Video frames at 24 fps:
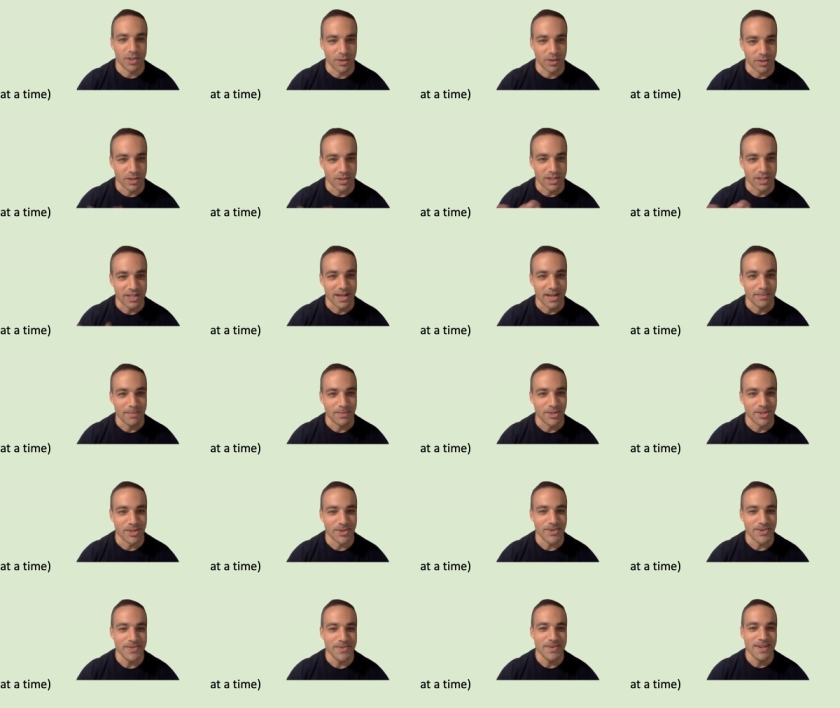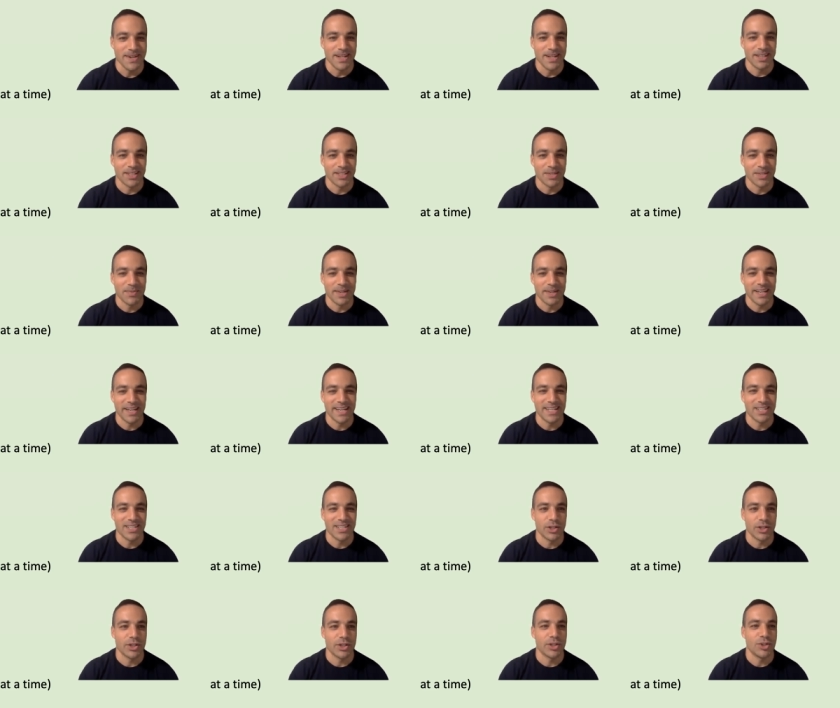They'll attempt to, limiting it
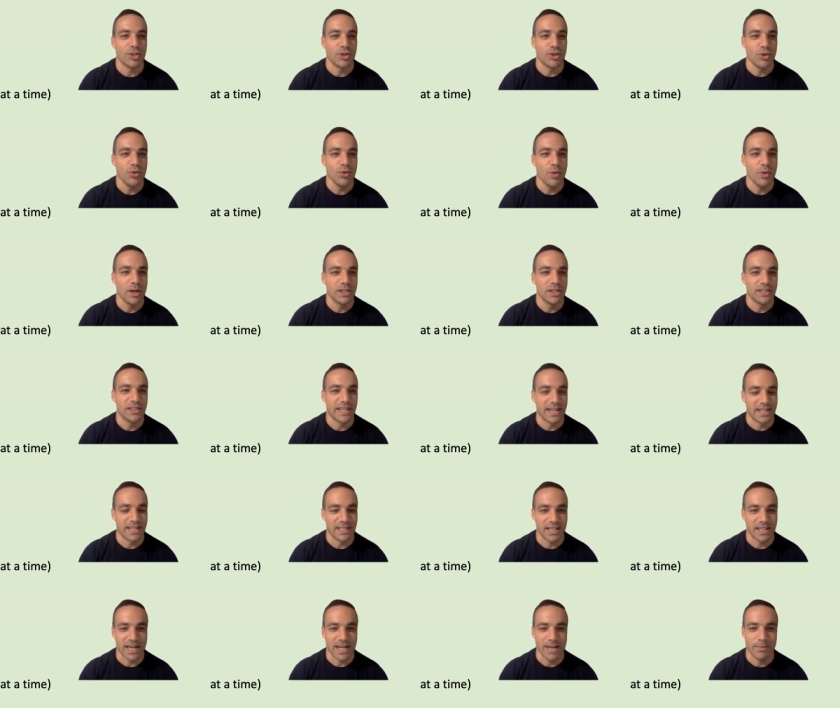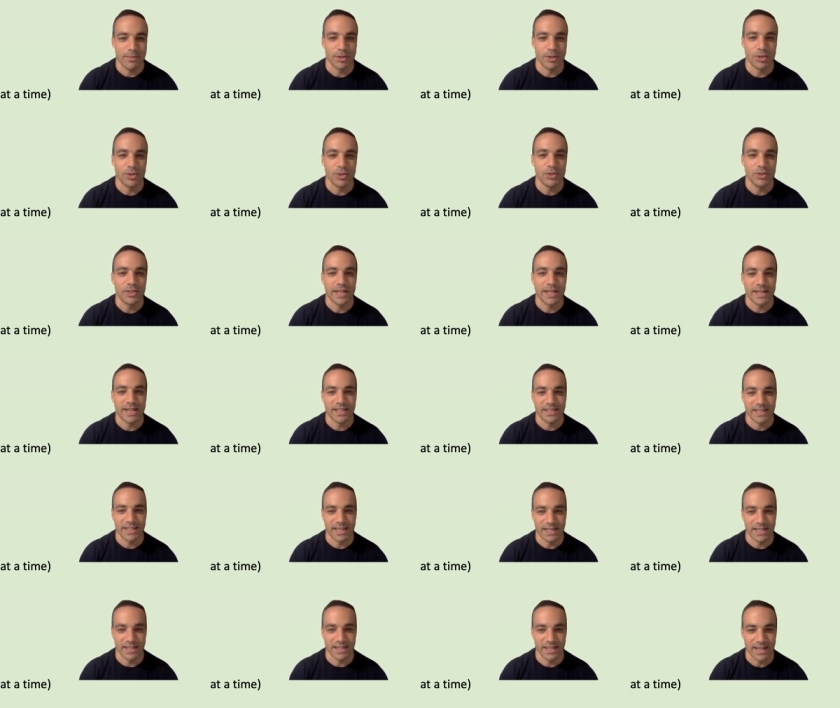to two words at a time or two seconds
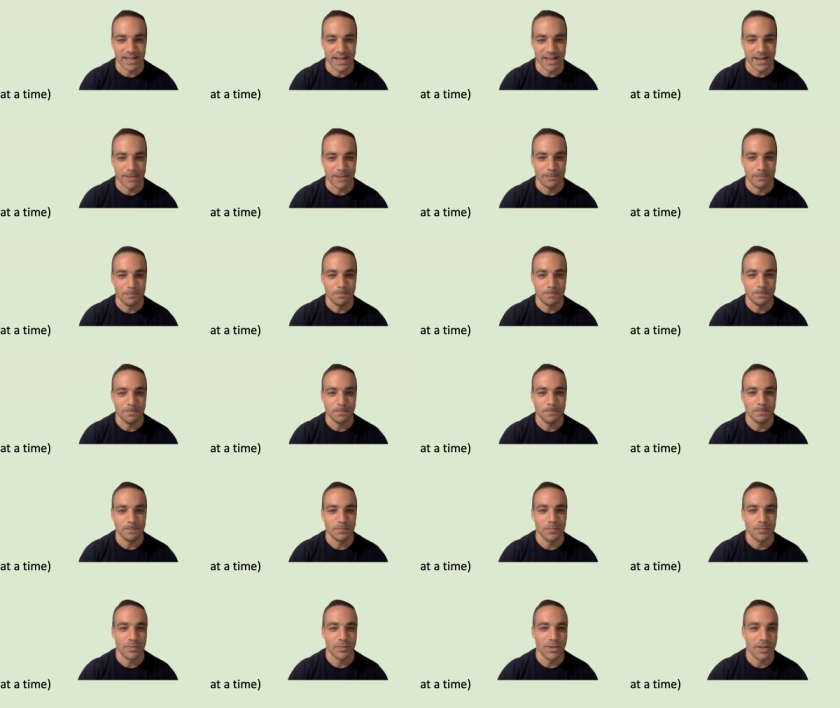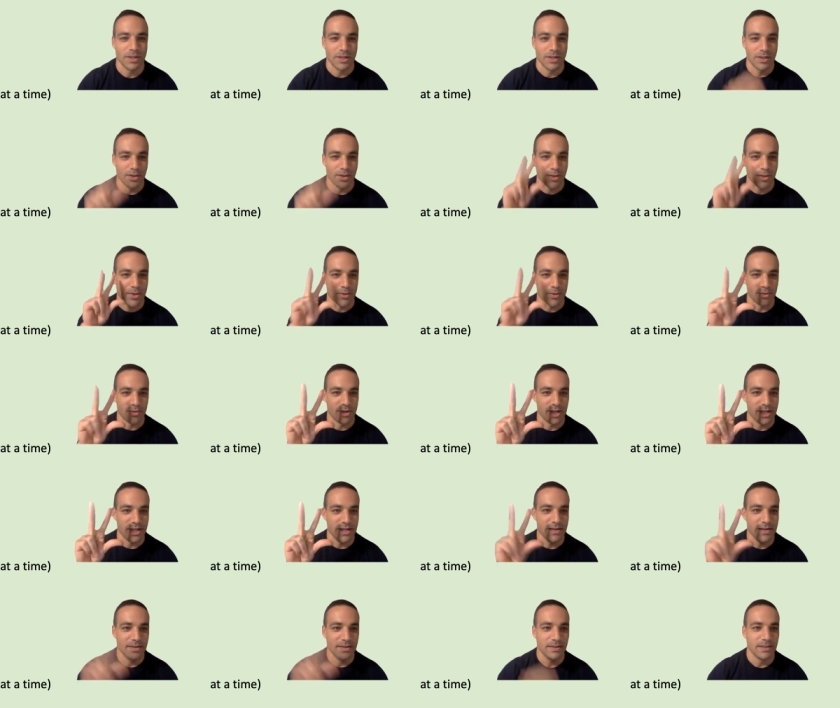at a time.
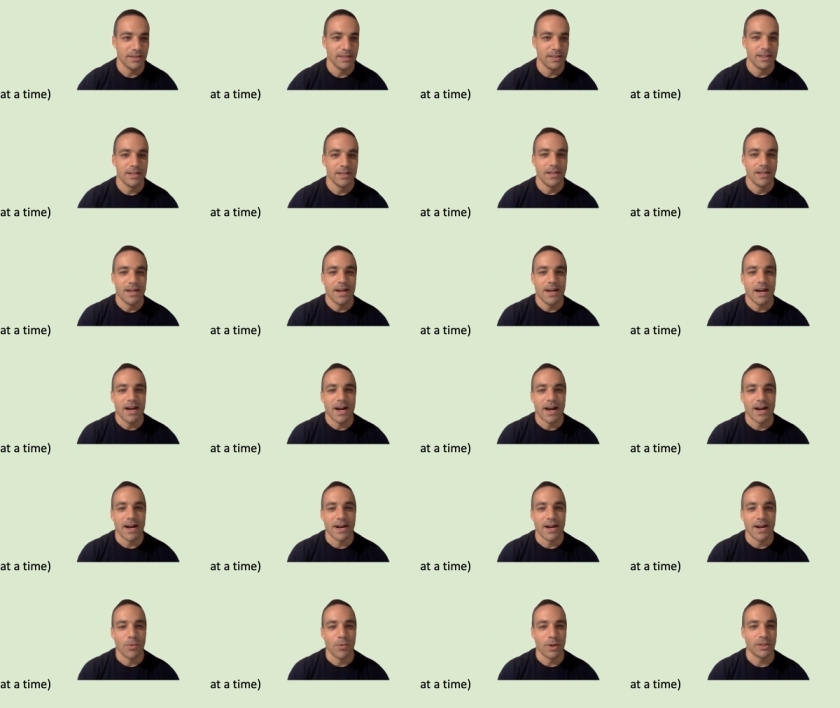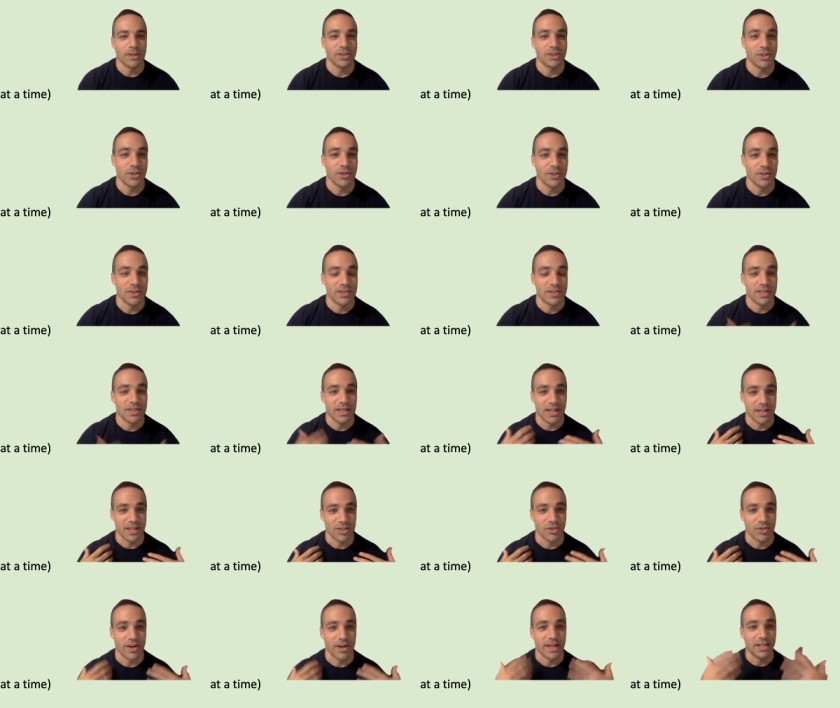Three, I want students
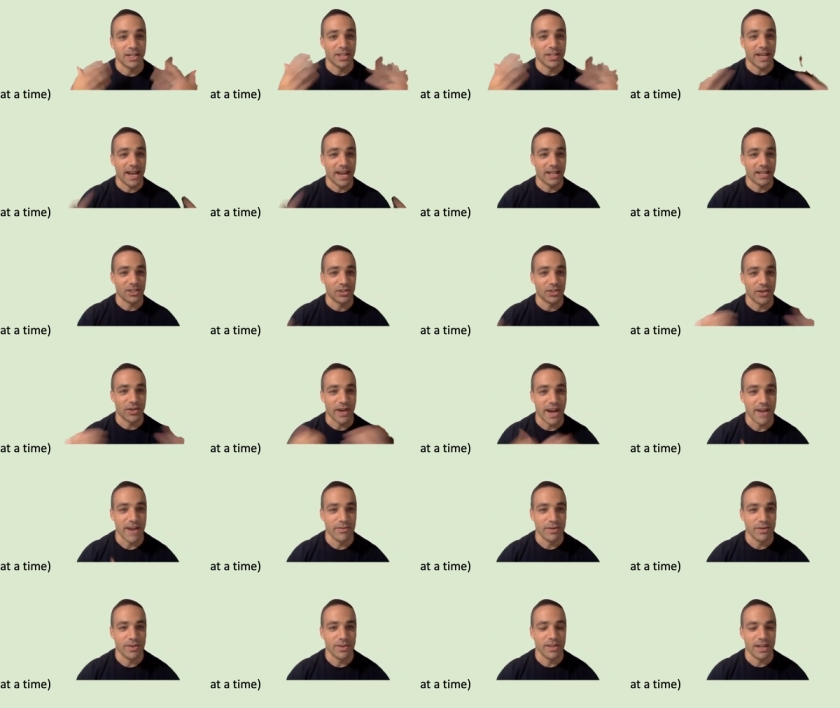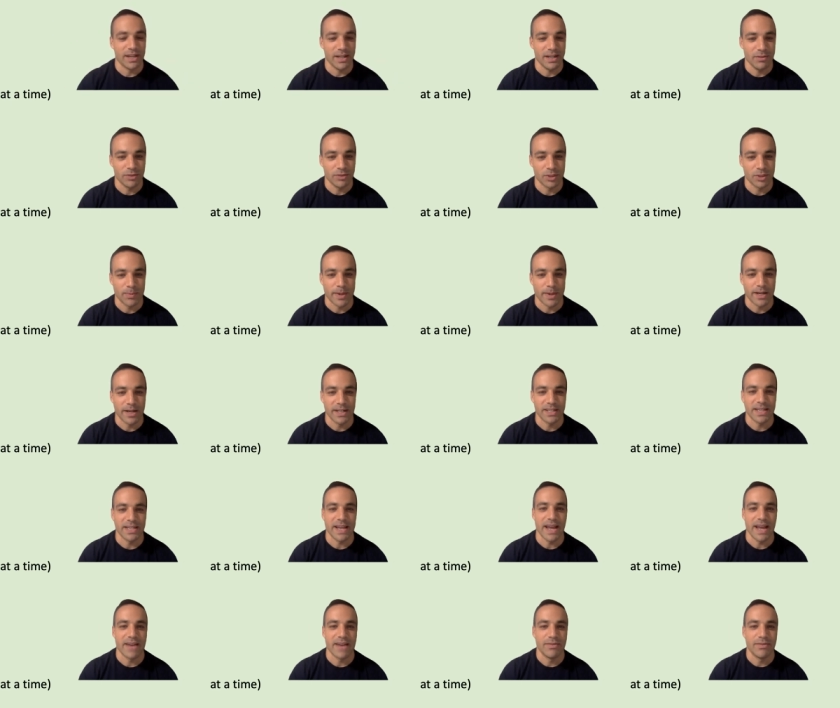trying to answer everything, responding
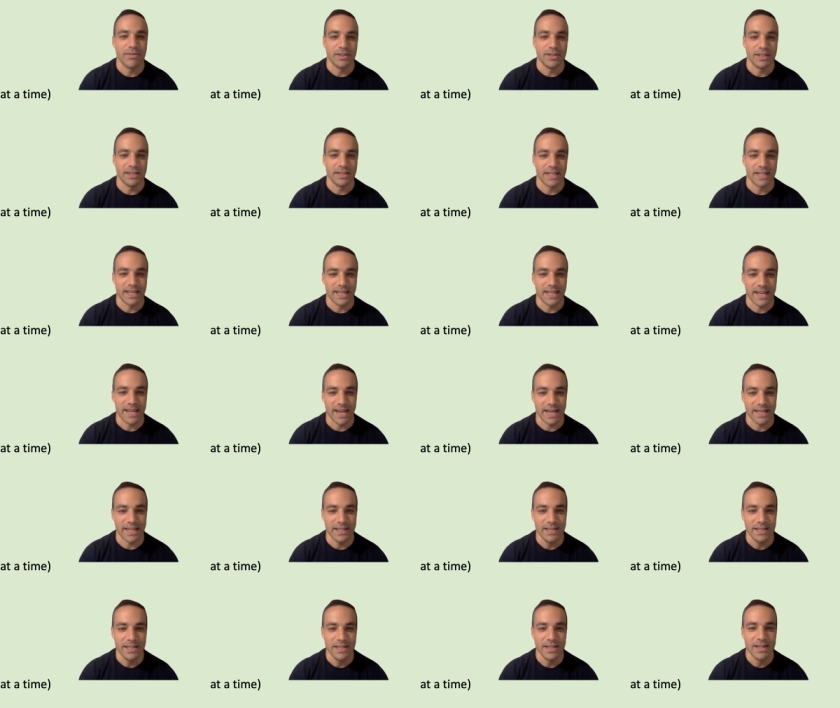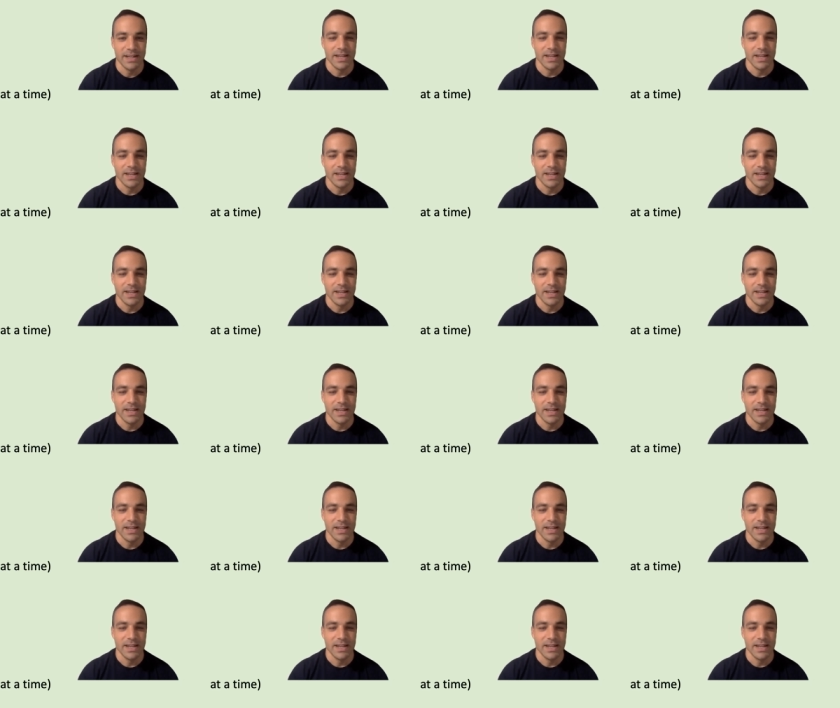to everything they can.